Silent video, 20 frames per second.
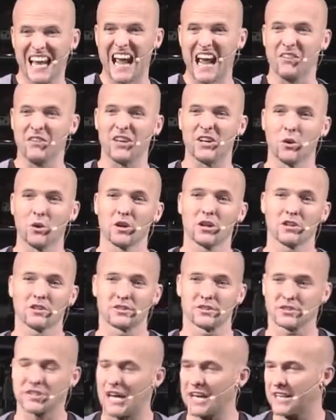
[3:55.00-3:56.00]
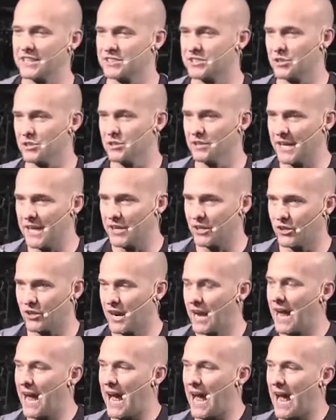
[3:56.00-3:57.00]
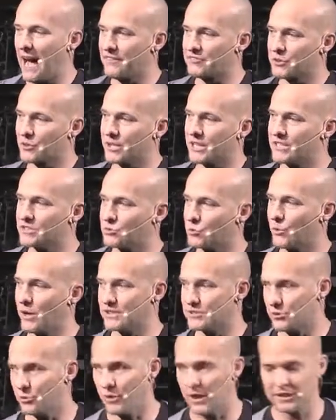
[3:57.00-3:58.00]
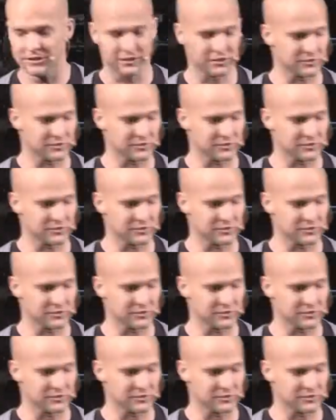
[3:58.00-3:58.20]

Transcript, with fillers: and they don't understand it until later after he's resurrected.